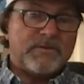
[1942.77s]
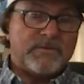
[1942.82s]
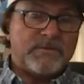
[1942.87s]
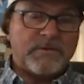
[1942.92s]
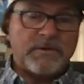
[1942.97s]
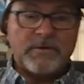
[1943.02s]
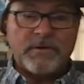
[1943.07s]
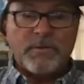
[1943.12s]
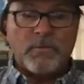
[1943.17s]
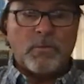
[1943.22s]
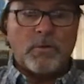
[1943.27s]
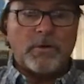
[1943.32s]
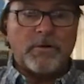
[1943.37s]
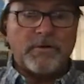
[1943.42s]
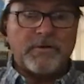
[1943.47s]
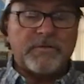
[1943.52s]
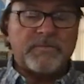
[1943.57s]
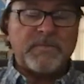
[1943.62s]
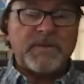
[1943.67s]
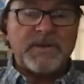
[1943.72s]
dirty
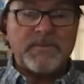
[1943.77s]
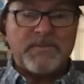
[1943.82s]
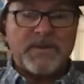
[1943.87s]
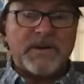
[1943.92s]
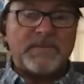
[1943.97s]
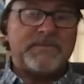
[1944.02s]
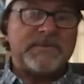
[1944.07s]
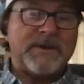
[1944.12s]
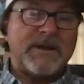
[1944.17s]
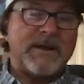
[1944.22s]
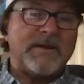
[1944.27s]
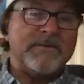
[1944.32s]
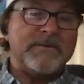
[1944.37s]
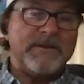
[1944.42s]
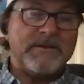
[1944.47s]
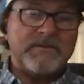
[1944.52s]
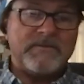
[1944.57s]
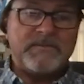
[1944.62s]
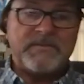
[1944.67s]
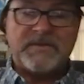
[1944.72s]
waters being pumped out and
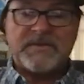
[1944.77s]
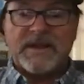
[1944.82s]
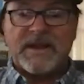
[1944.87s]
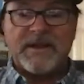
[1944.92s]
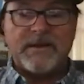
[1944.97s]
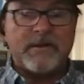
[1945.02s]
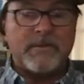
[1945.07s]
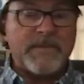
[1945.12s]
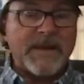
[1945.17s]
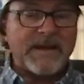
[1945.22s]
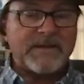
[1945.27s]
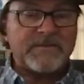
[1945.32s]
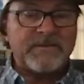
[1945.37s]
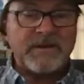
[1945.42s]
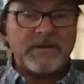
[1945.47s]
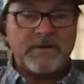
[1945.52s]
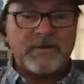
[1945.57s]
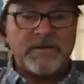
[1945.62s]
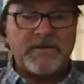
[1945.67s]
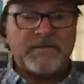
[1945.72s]
the
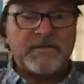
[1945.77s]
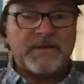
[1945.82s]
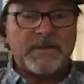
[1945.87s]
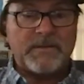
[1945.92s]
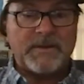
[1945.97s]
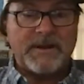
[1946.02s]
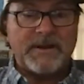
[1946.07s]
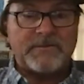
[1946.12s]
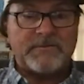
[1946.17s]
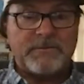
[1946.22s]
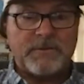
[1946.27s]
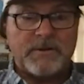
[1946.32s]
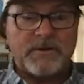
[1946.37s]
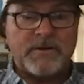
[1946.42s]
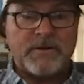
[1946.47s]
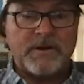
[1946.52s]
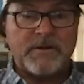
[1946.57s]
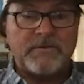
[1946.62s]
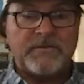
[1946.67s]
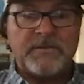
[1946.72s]
cyanobacteria that's coming out to our
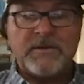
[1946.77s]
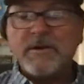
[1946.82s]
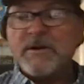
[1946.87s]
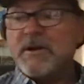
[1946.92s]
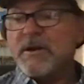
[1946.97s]
coast.